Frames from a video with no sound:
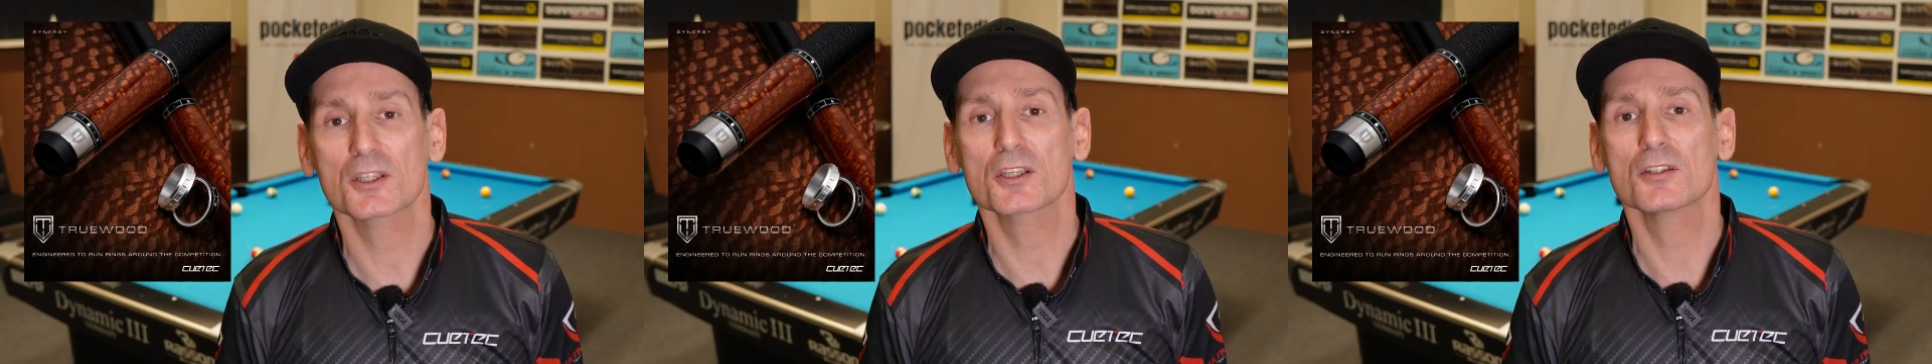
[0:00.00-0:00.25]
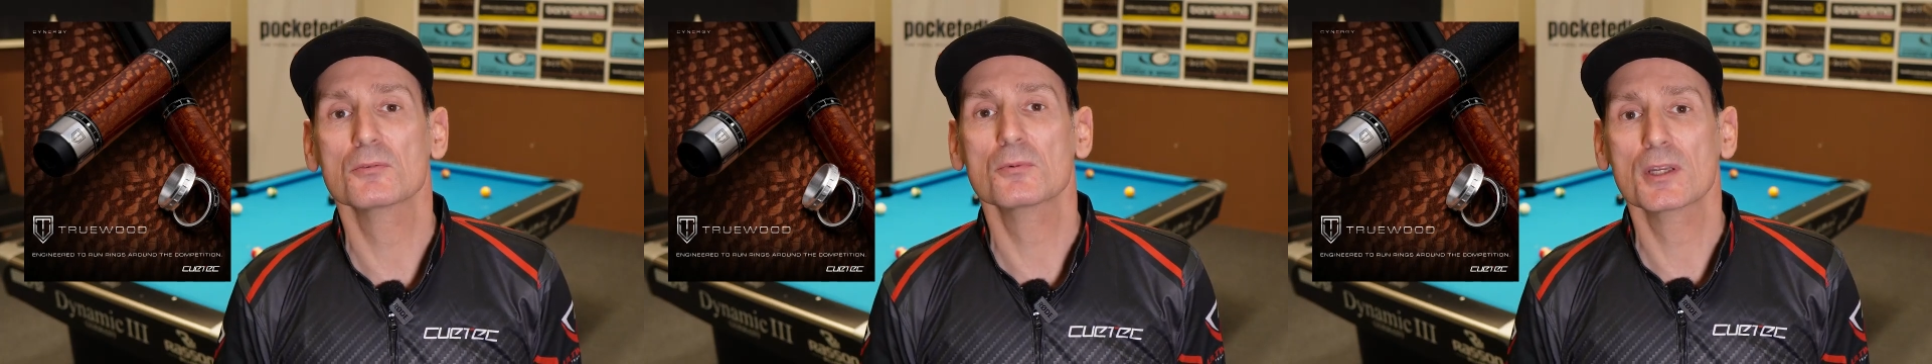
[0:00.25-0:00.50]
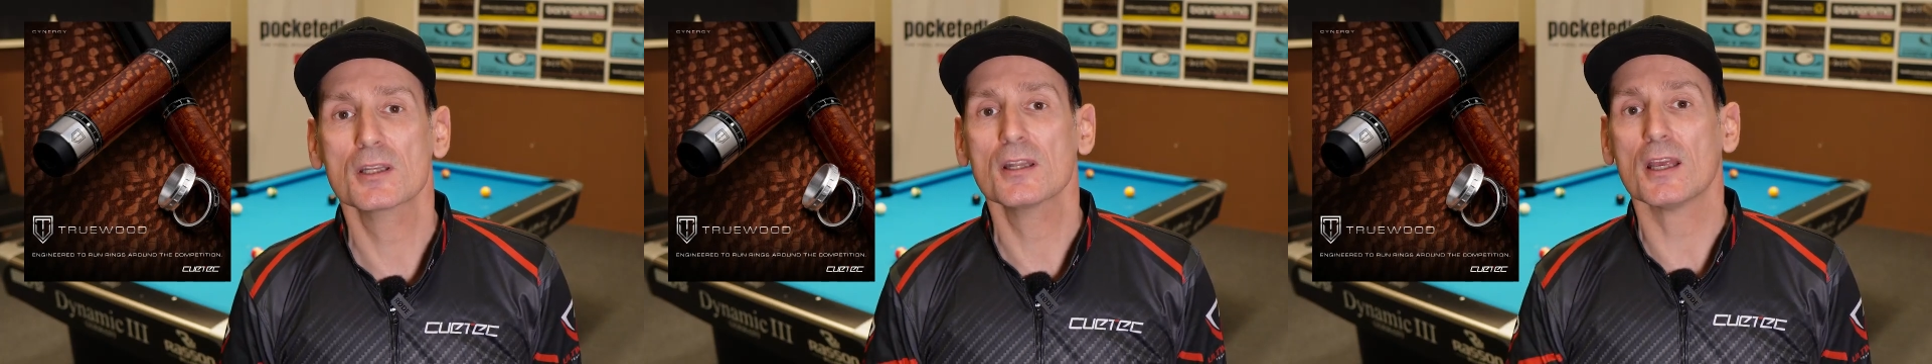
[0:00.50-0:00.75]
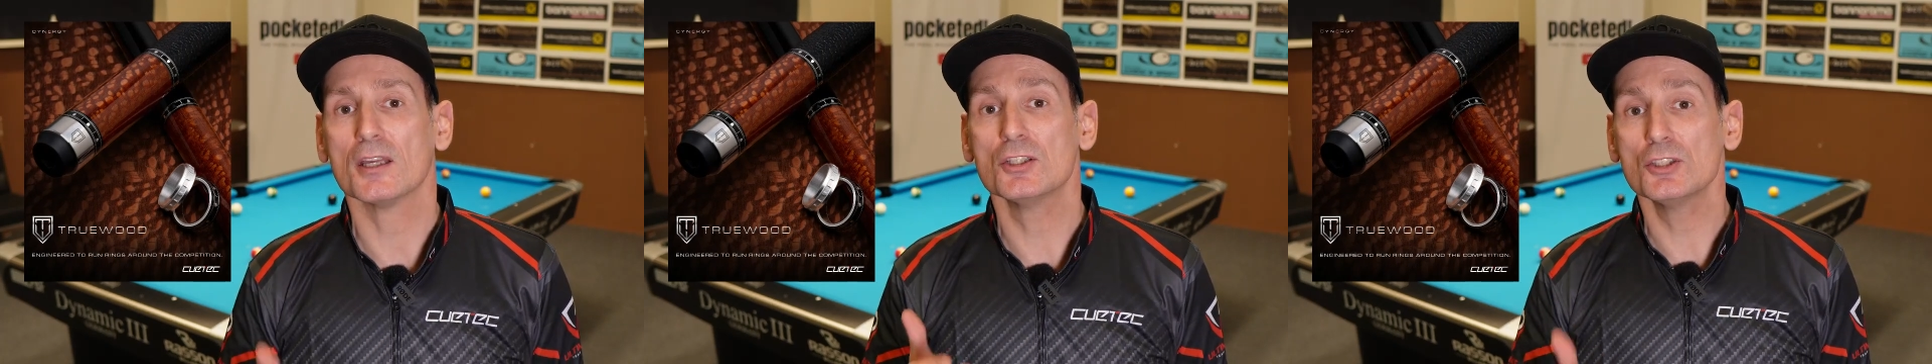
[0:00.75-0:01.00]
you can
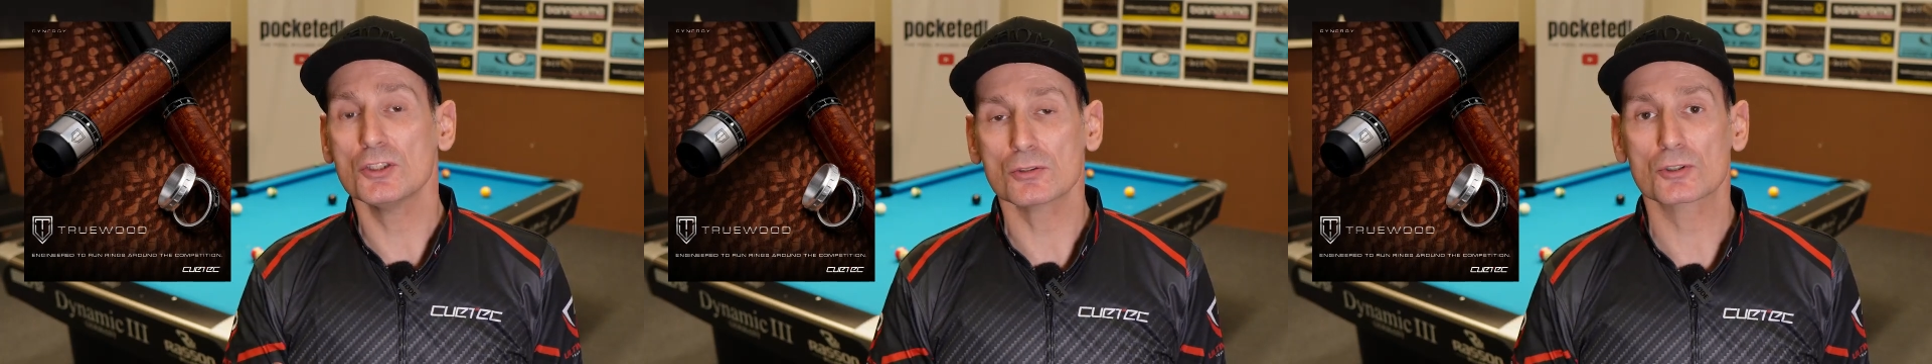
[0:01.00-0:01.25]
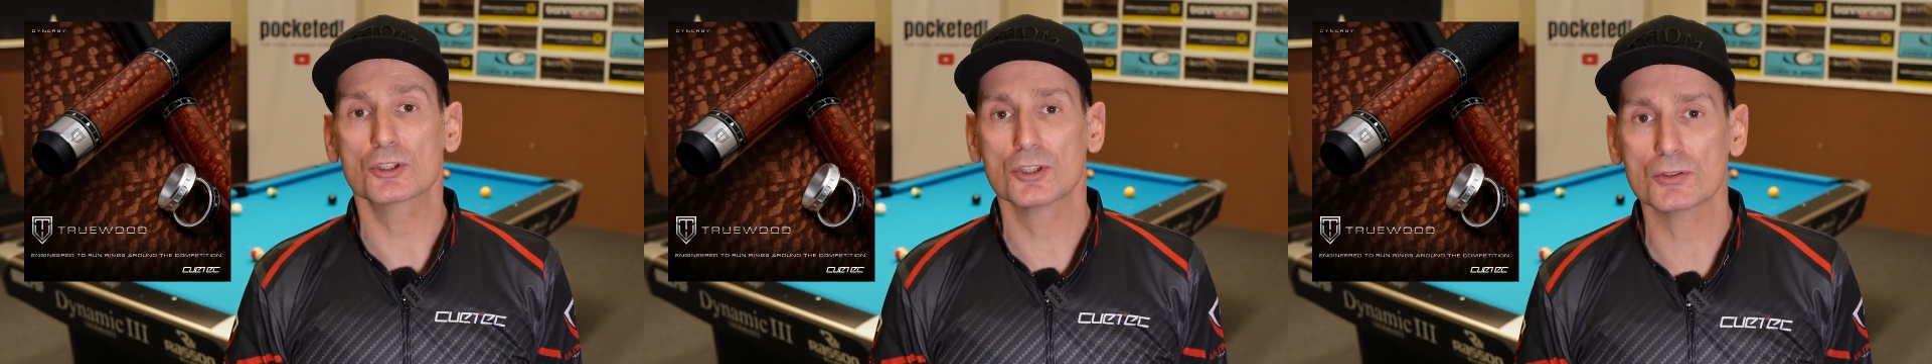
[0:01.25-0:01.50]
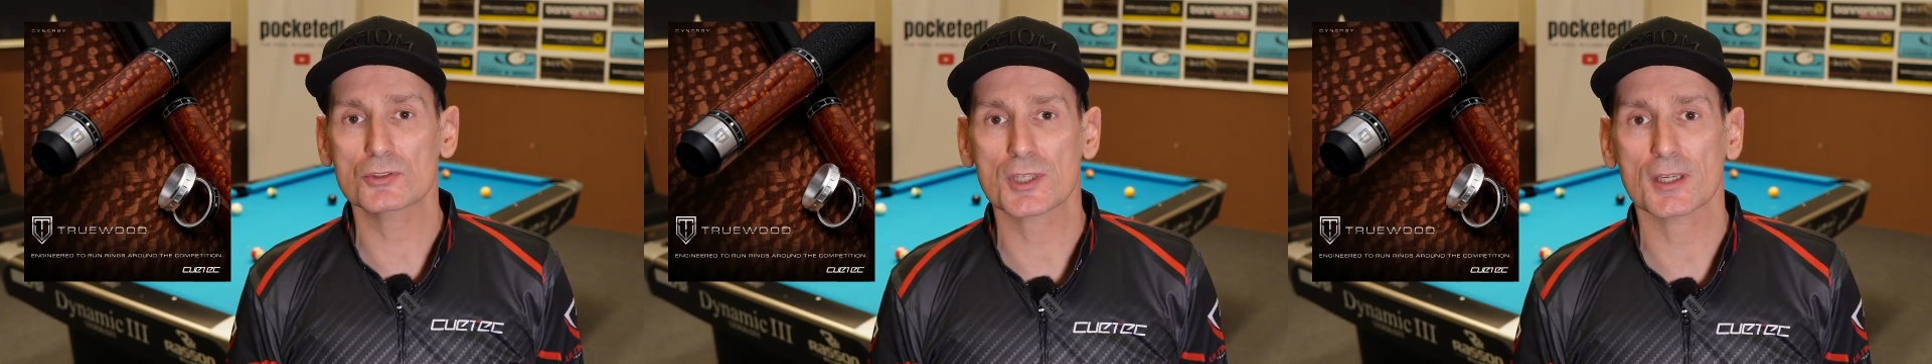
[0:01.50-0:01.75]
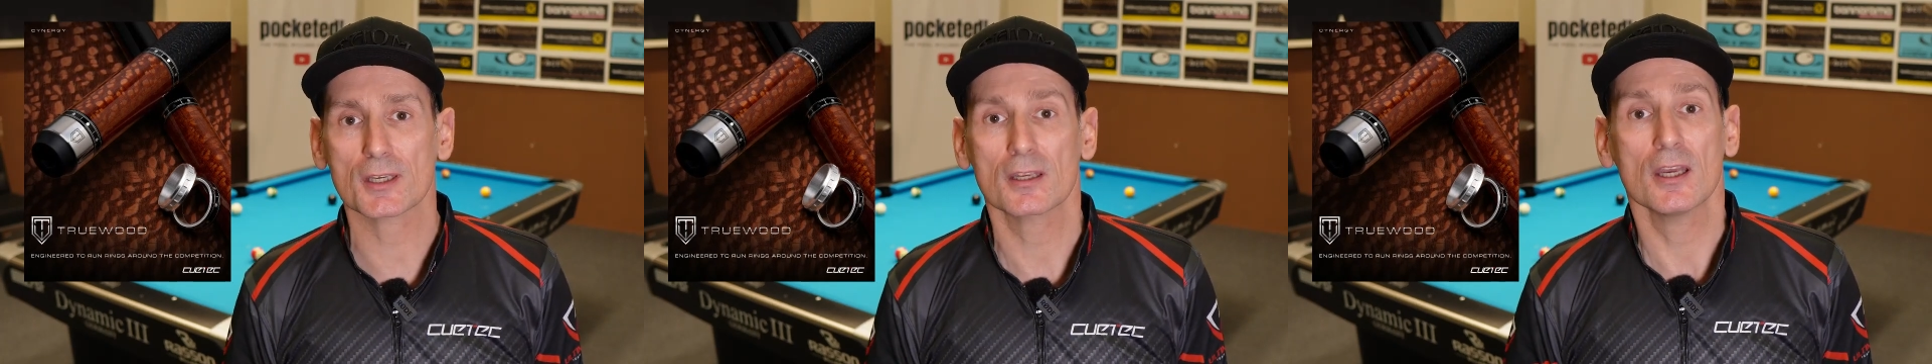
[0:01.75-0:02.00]
win a new Q
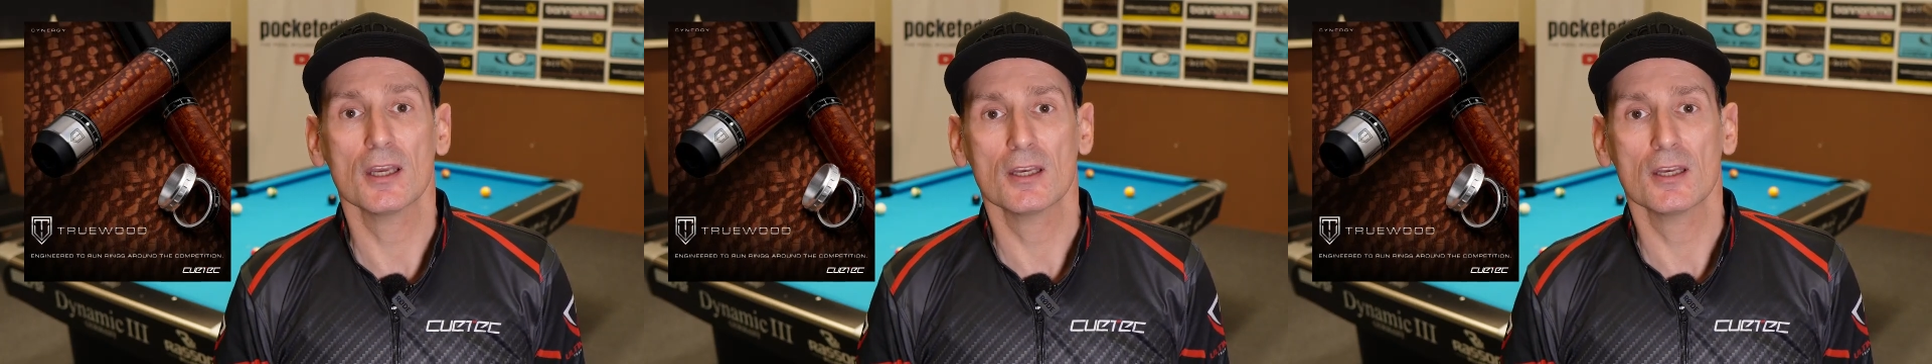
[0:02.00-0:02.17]
Tech